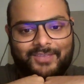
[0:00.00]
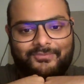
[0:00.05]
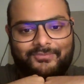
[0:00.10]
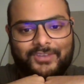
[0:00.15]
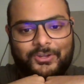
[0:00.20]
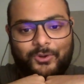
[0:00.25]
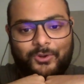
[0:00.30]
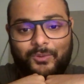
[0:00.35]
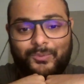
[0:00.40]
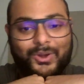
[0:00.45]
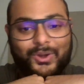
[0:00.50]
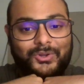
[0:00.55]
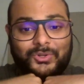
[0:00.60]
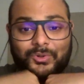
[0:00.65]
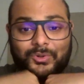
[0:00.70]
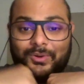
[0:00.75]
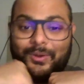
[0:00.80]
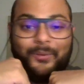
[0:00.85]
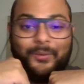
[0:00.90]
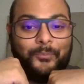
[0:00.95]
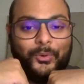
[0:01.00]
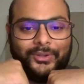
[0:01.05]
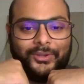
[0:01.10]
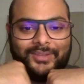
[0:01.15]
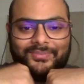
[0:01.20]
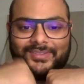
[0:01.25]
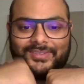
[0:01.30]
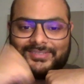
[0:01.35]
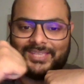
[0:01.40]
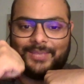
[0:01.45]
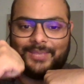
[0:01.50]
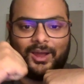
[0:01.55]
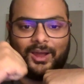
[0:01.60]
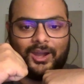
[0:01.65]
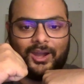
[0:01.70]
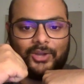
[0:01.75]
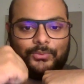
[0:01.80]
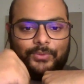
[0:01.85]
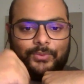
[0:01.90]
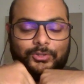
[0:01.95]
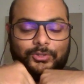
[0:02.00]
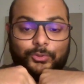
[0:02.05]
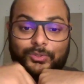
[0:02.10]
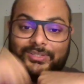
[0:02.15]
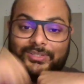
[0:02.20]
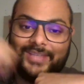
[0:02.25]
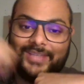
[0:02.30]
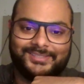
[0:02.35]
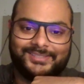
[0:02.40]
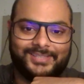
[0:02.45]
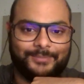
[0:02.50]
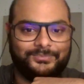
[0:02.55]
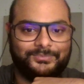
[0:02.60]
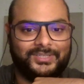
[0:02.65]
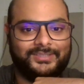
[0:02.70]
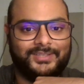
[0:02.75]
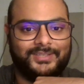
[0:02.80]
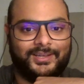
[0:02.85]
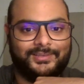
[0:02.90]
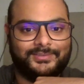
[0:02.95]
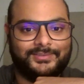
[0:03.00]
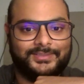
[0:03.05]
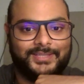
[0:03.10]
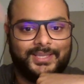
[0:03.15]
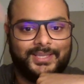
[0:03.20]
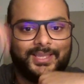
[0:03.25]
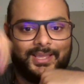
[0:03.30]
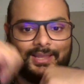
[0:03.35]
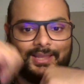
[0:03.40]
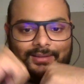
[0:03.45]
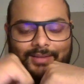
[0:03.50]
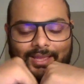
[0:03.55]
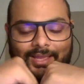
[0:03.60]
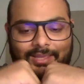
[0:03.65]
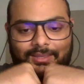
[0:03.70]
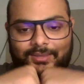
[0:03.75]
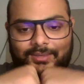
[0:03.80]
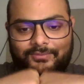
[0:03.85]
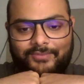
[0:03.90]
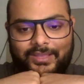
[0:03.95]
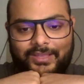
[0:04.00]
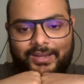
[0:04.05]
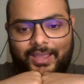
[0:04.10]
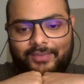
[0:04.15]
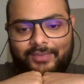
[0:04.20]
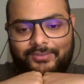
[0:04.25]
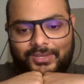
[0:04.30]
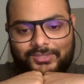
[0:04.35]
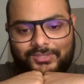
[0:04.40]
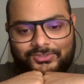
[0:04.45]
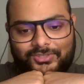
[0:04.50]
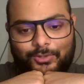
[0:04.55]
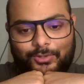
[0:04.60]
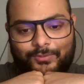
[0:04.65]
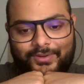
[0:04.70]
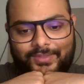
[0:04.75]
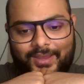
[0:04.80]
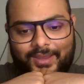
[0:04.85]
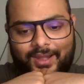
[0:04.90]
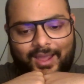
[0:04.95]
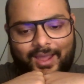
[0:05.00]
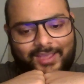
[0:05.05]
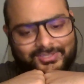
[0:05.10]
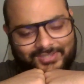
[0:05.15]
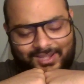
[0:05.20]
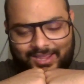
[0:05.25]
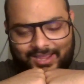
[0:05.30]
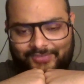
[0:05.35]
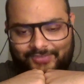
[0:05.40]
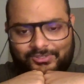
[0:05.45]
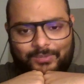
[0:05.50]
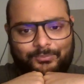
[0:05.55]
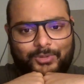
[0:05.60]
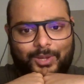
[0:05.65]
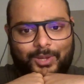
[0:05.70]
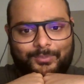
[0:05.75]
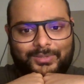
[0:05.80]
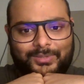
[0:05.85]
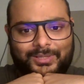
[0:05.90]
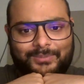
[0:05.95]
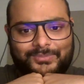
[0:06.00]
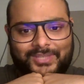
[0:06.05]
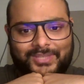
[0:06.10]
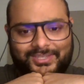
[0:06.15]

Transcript: We don't want to put in the same hard work to get something done. Like where I reached over there, I still have some problems.